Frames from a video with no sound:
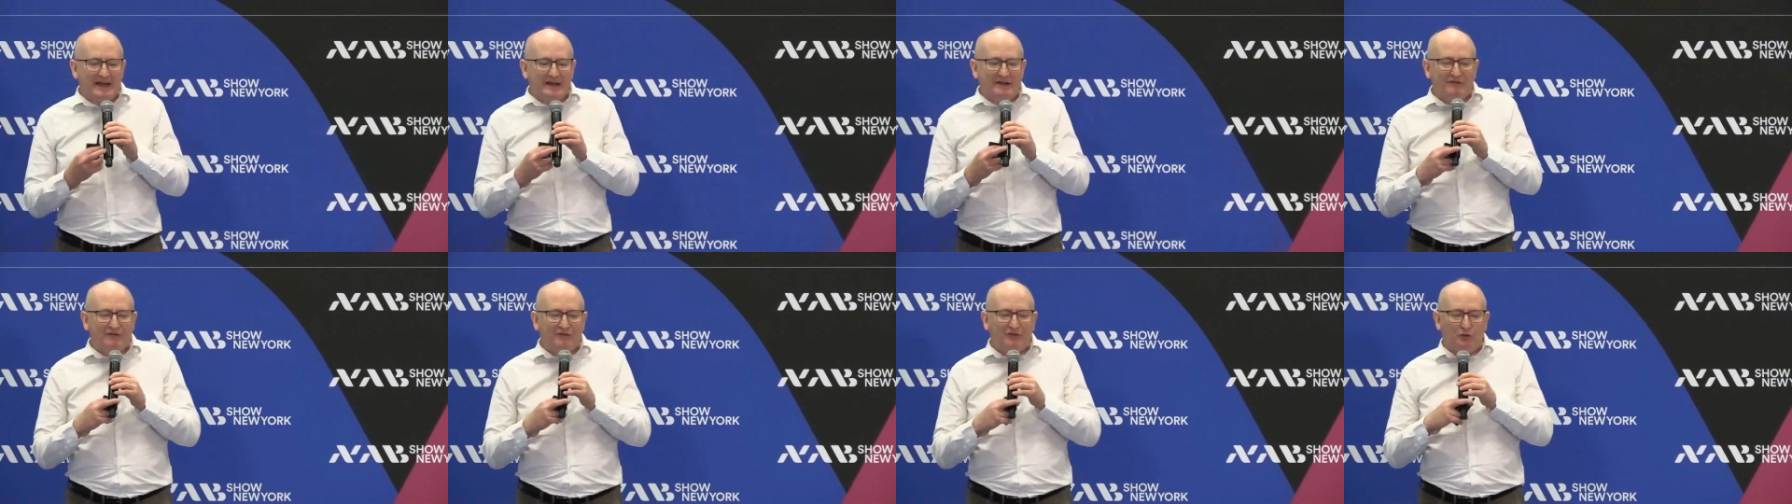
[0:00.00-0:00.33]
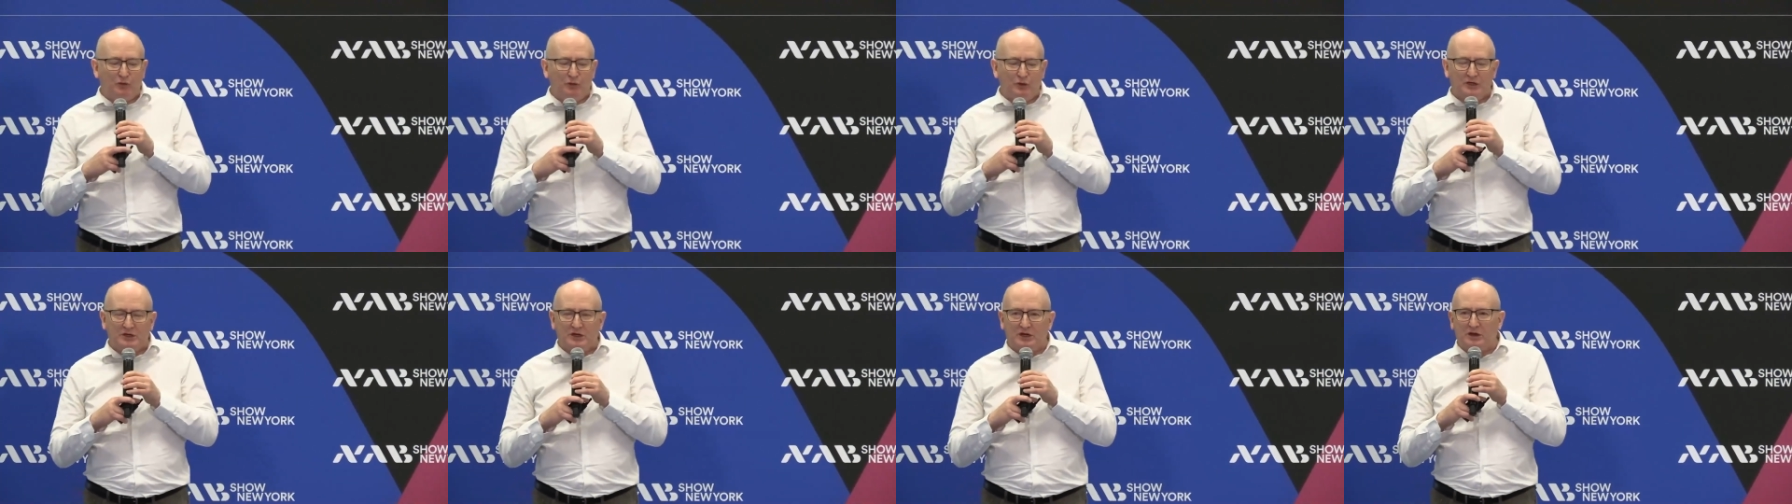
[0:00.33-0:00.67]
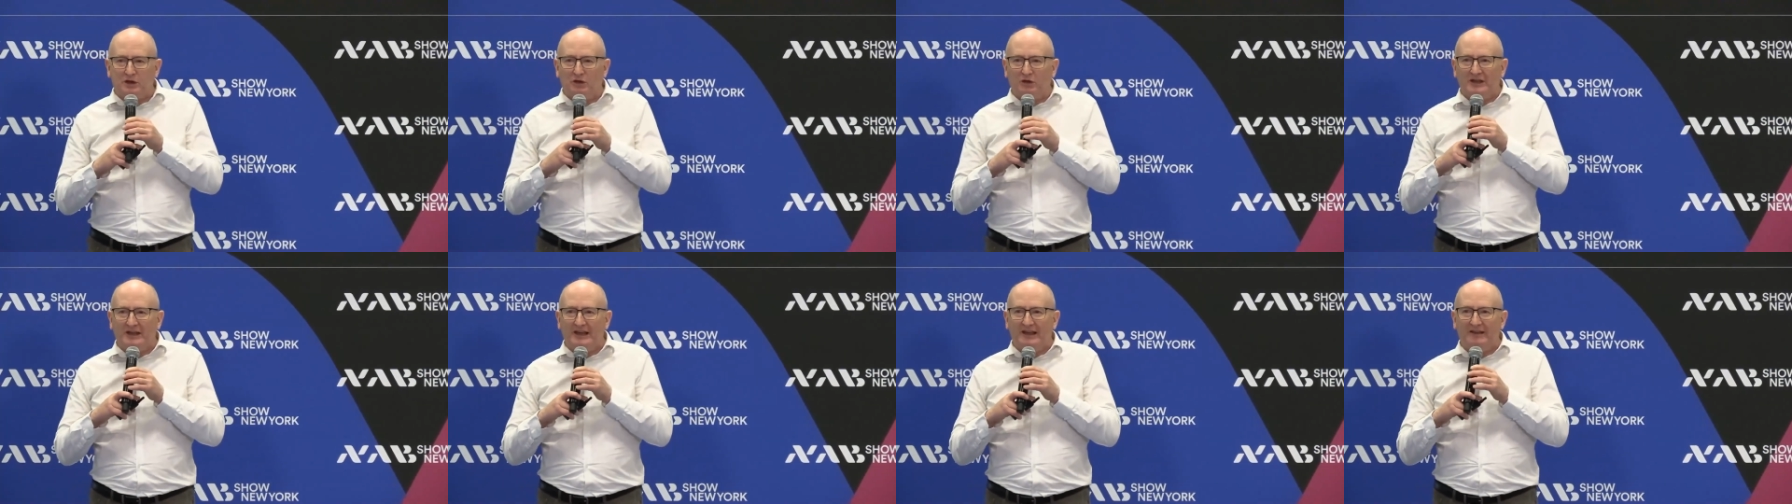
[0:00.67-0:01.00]
a forward
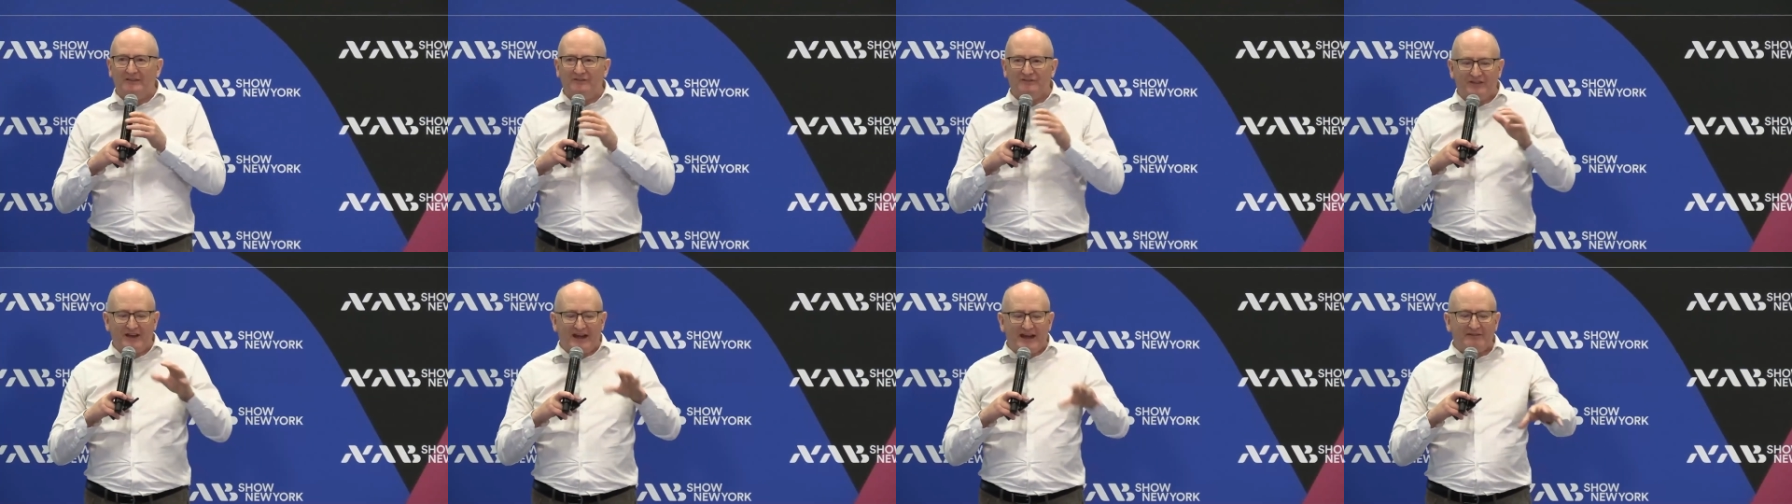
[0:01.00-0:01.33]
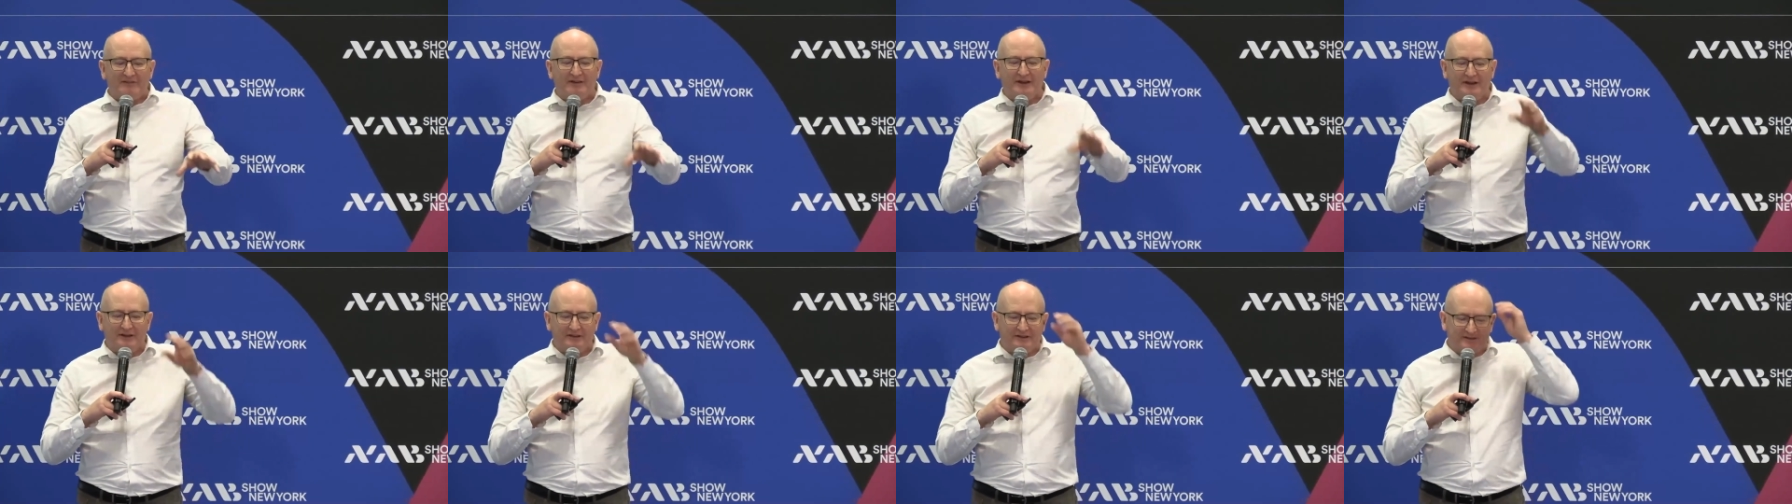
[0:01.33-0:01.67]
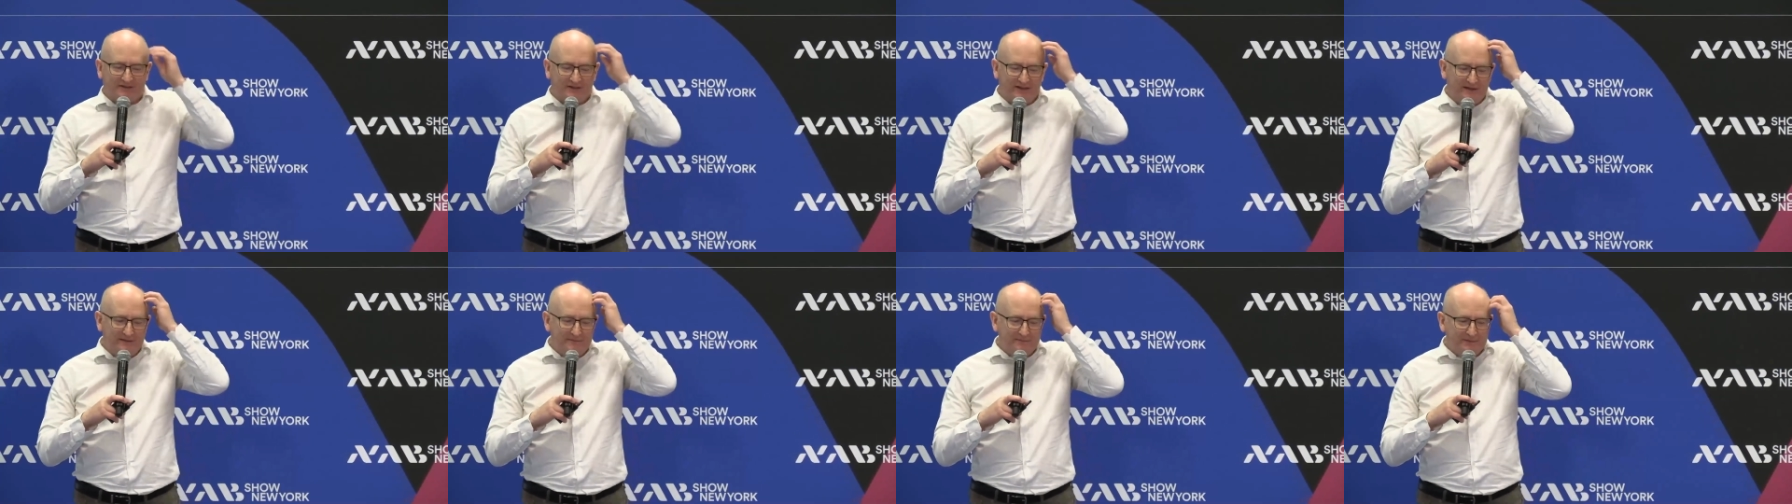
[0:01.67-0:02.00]
clocking
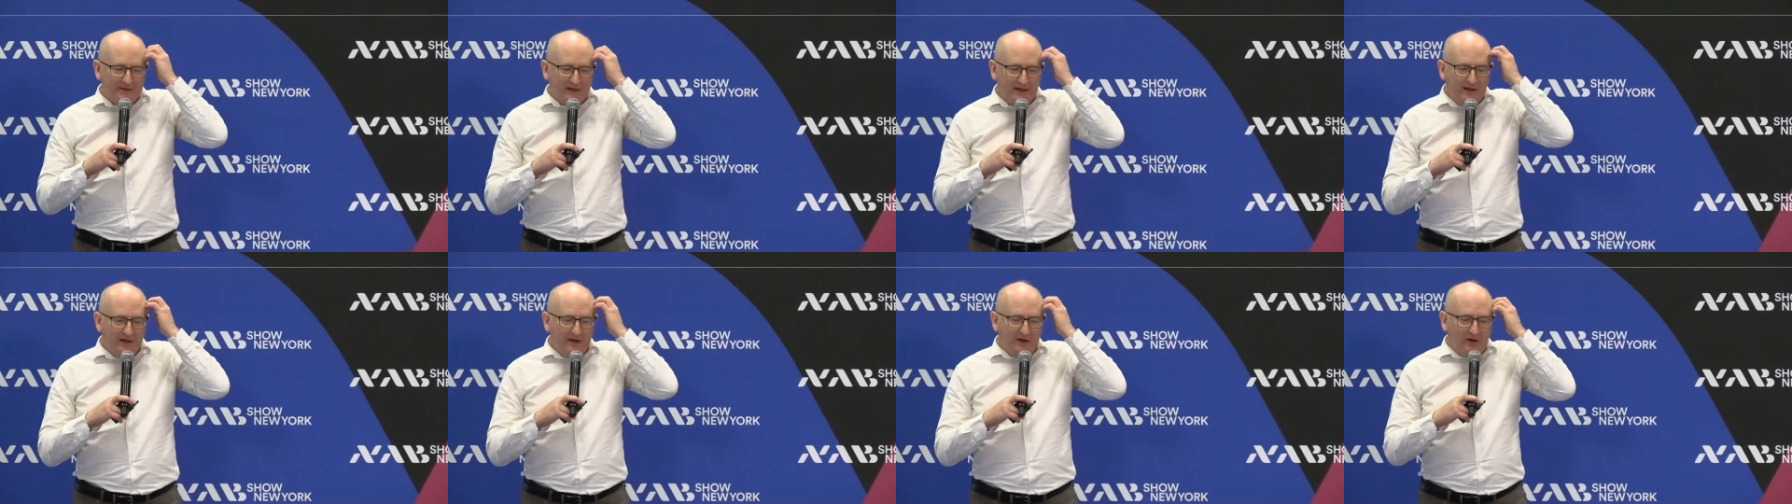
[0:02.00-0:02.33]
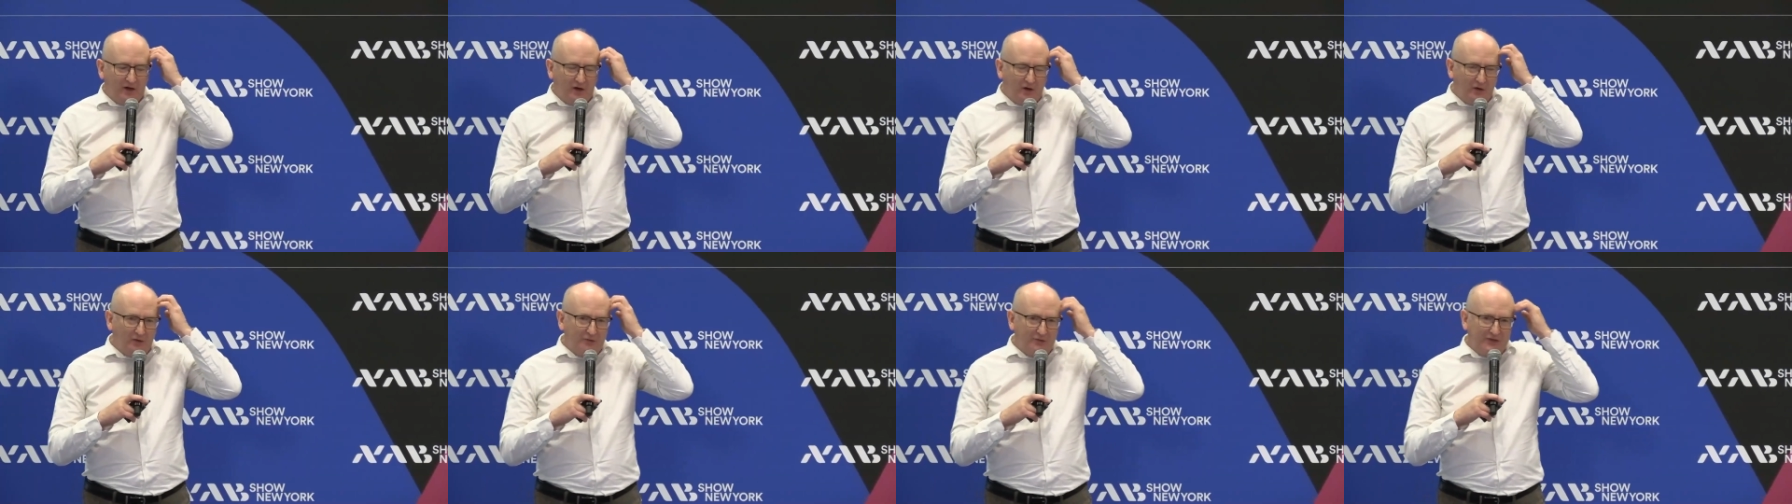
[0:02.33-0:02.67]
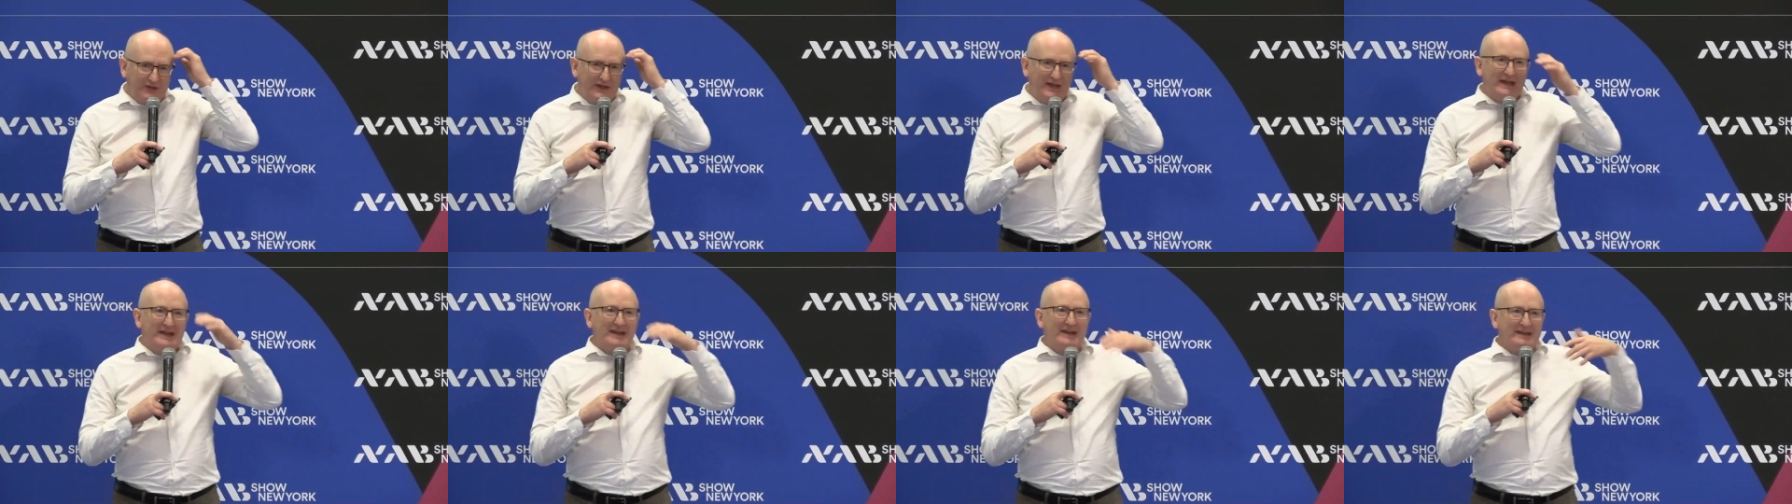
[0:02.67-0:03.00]
variant of the